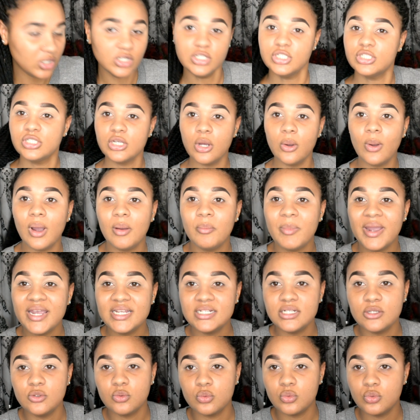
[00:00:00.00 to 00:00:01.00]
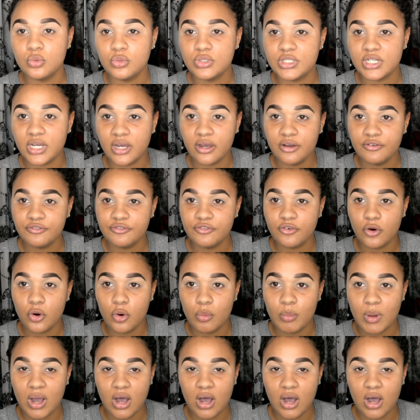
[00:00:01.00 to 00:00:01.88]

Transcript: So I made an order from